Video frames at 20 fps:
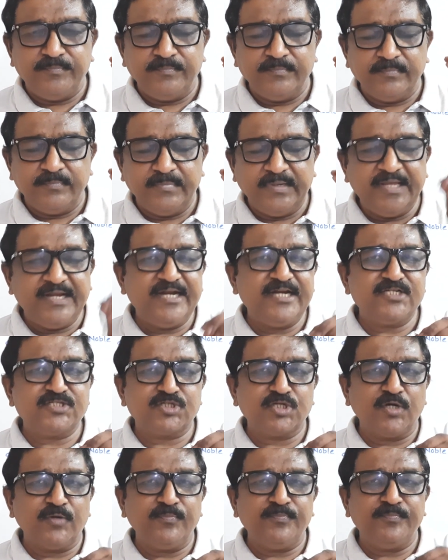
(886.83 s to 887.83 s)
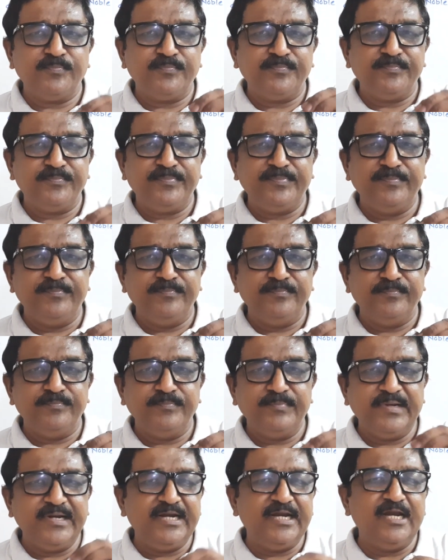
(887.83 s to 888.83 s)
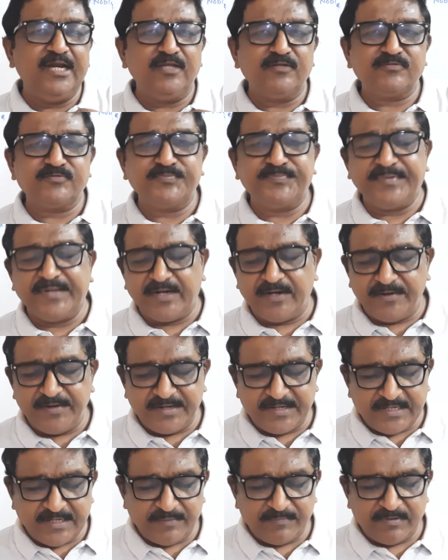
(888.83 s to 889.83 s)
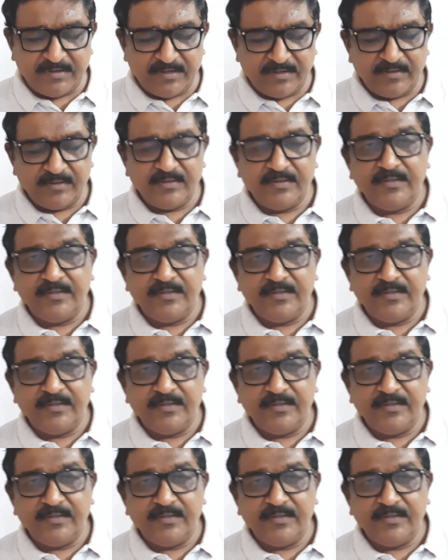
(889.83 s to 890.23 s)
merits of Mendeleev's periodic table.